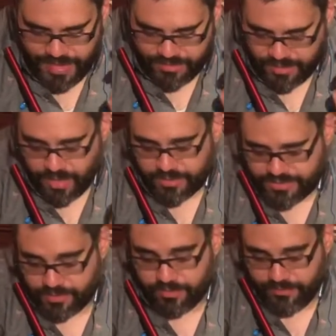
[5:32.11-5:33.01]
and the colors
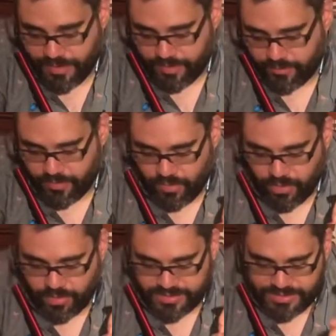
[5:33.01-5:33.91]
that are available
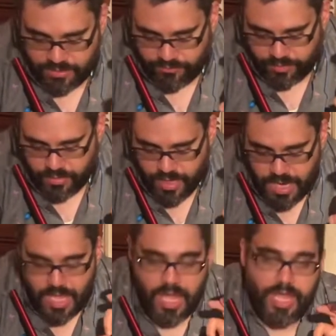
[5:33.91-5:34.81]
are silver,
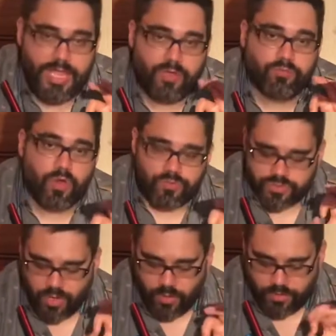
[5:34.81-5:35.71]
a rose
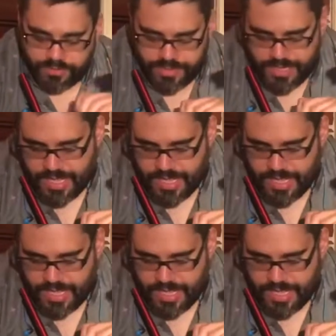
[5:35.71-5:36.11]
gold,